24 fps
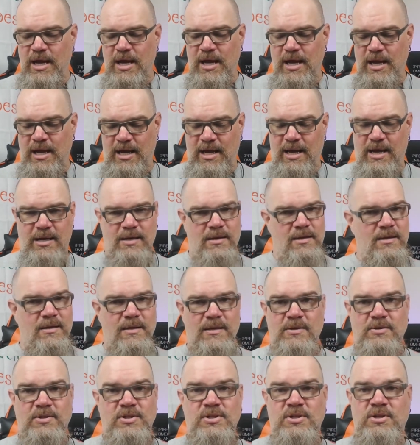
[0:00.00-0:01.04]
and
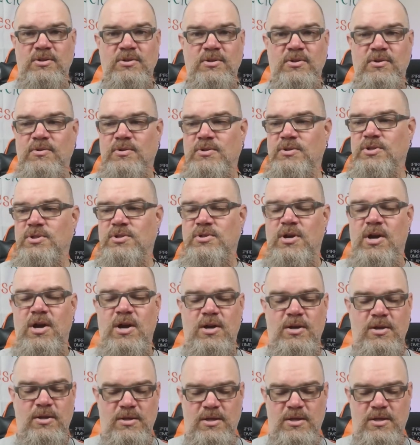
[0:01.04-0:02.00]
they're still going strong.